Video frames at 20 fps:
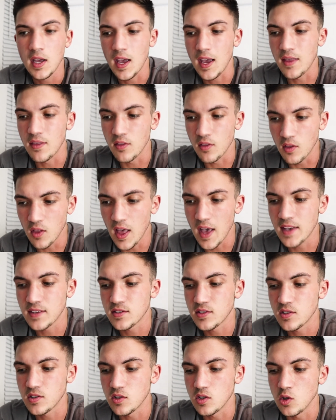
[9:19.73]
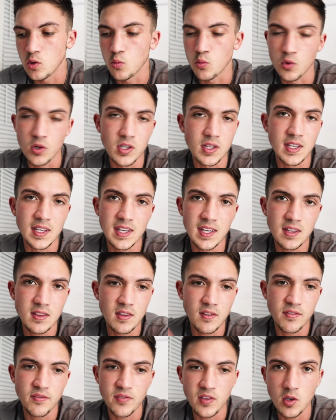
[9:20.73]
unless you really get
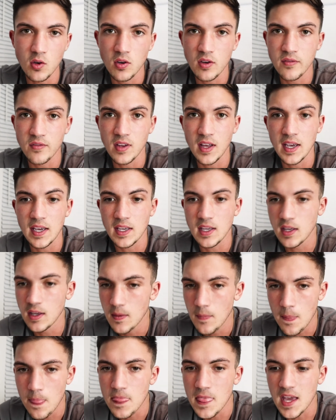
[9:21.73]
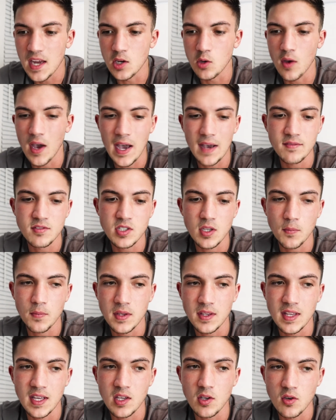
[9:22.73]
the feel of and you have
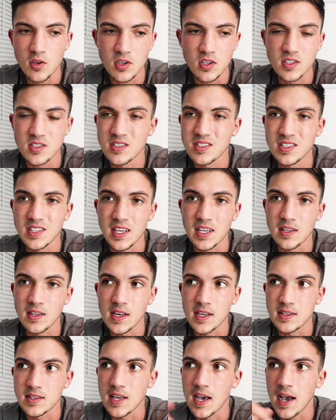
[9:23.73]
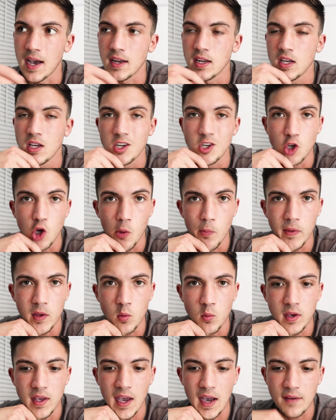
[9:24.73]
something that you can just sling like that. Normally,
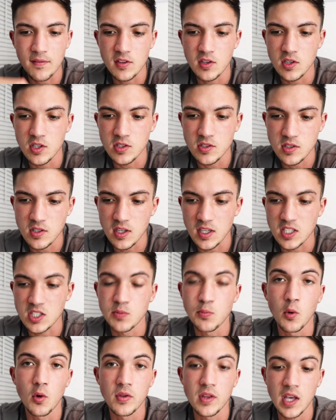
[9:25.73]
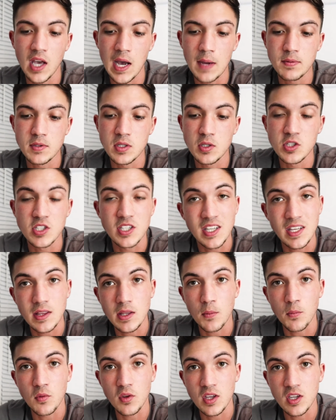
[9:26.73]
we have to just explore the options, get
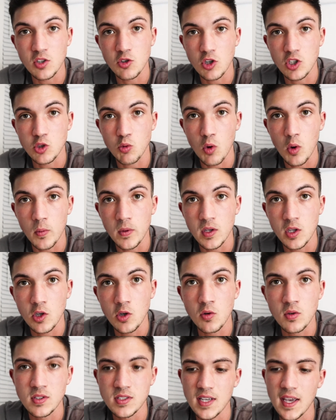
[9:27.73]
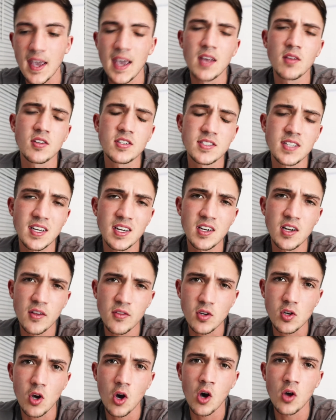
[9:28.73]
them really interested in what we do, and say, hey, let's set
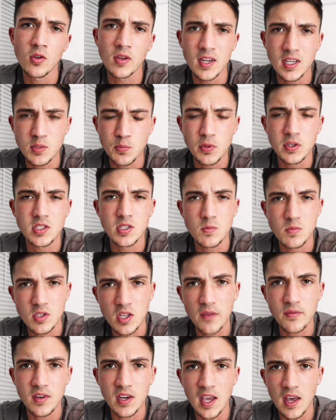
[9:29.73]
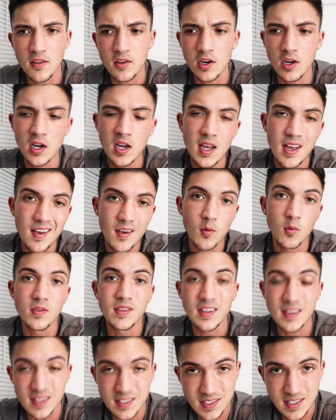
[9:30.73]
another call. Let us put some stuff together.
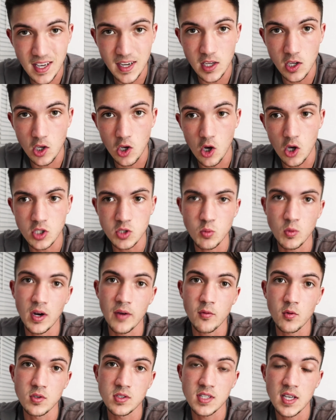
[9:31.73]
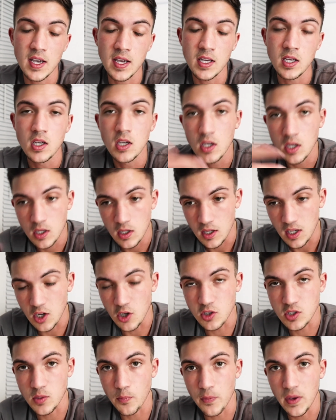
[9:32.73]
Within the second call is whenever we say,
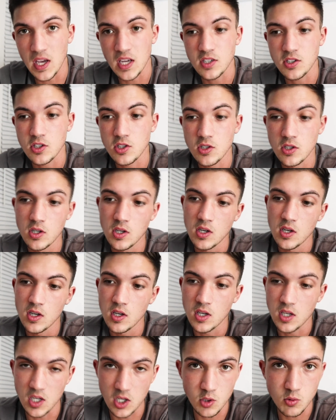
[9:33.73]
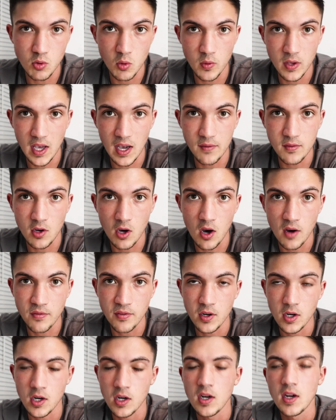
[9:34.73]
here's a pitch, here's what we have to
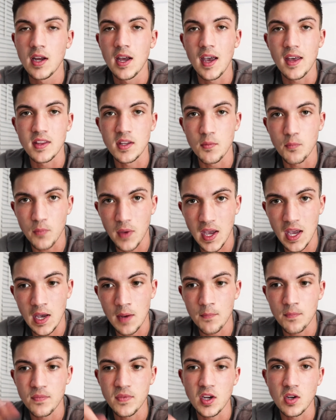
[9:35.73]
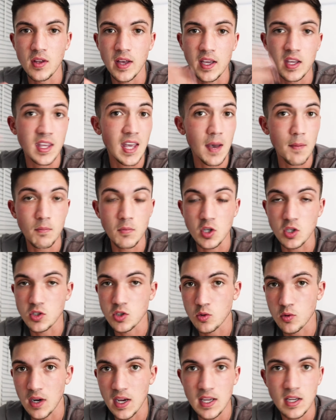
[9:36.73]
offer, and then bam, they're like, yep, looks
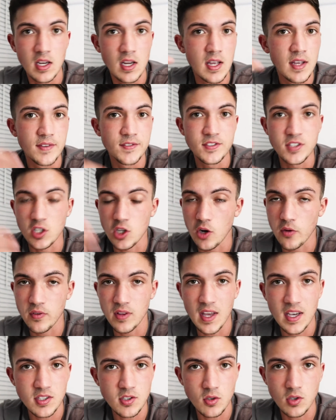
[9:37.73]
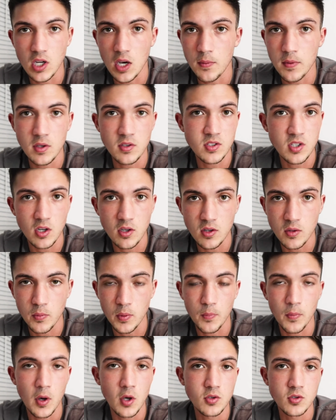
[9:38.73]
great. Send over the SOW, send over the
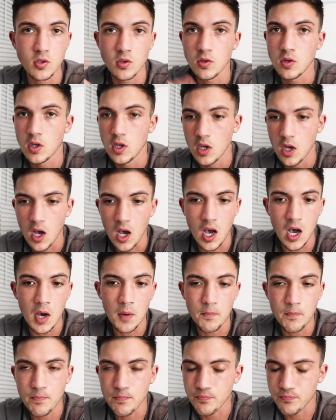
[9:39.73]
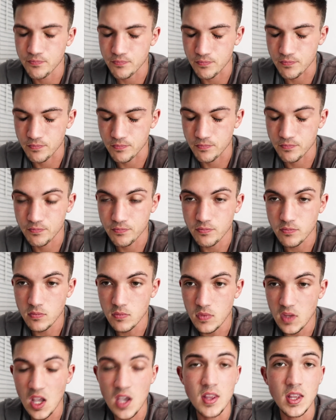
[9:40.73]
proposal, and
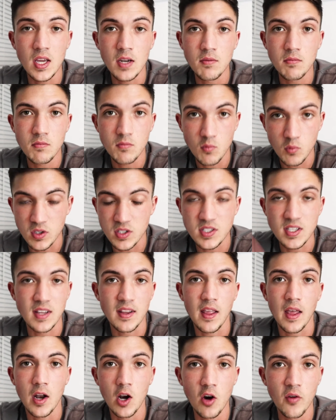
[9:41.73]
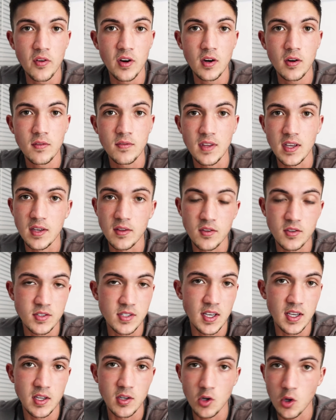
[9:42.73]
then we send that over. They either
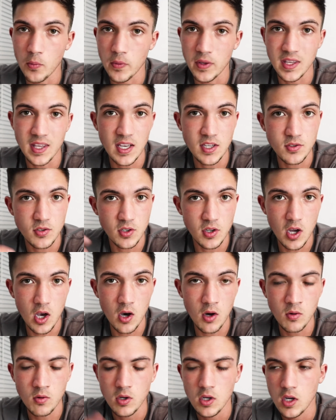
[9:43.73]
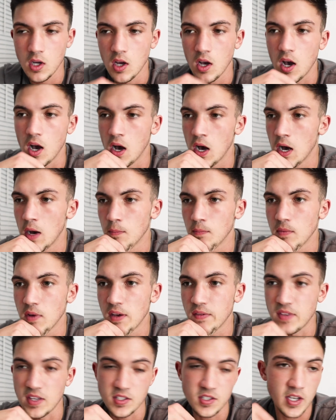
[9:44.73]
say normally yes or no.
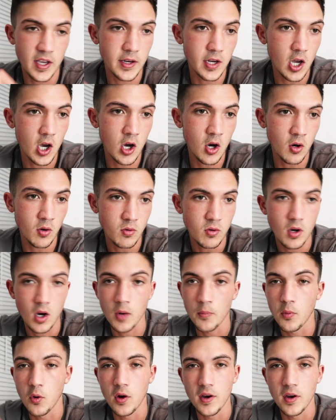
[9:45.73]
If they say no, our